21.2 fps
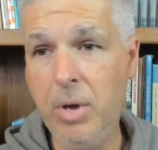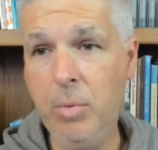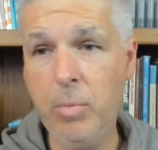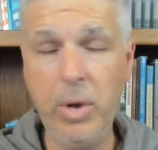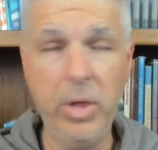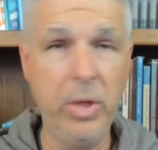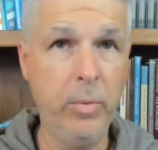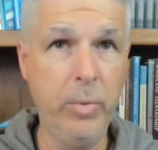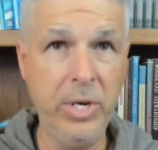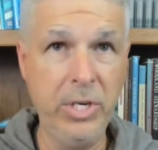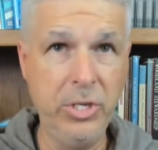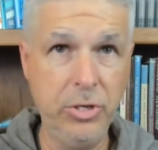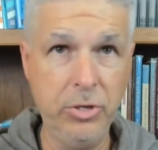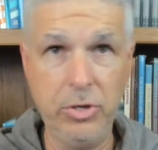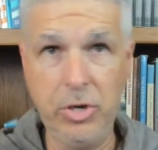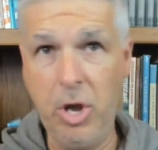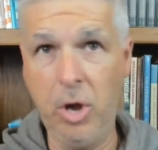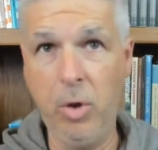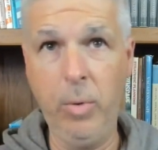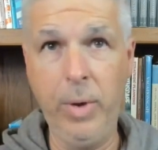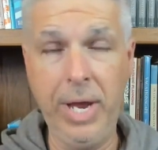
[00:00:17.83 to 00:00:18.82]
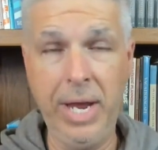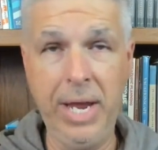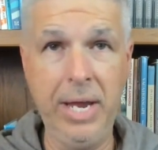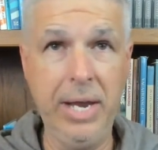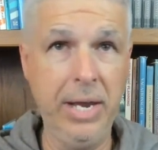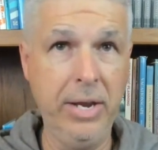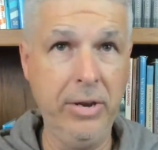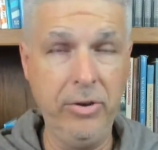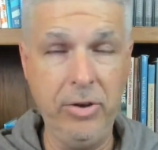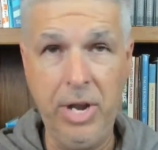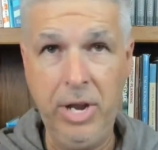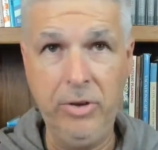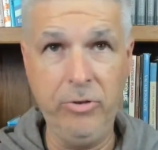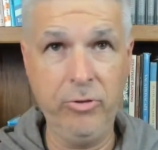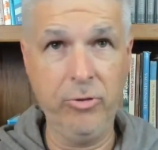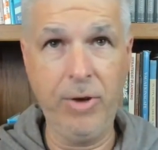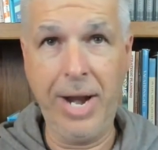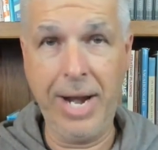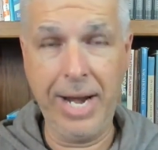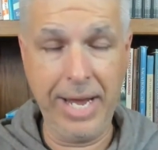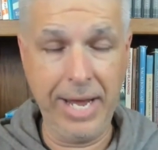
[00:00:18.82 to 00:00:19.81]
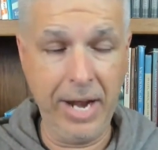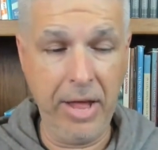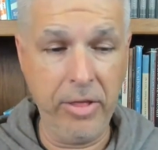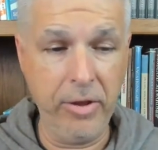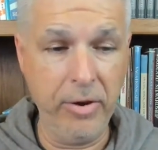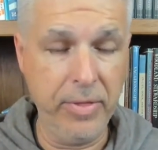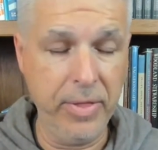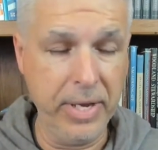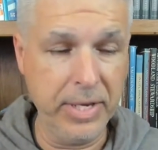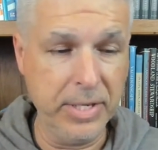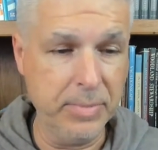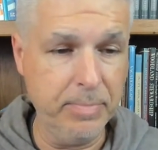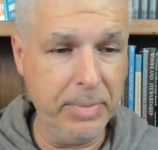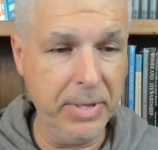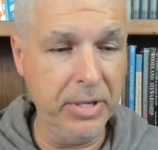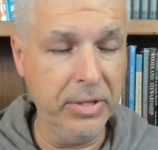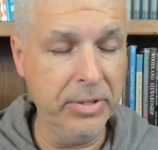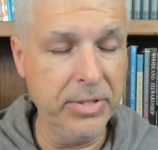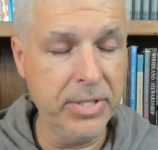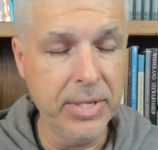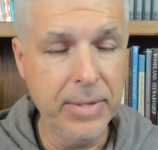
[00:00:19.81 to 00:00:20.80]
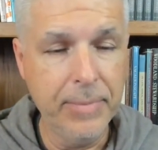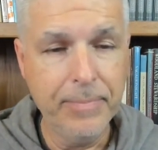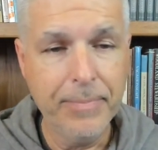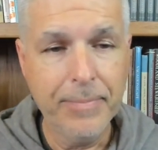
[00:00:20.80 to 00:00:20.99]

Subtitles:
whether we should go in and try to get other things built.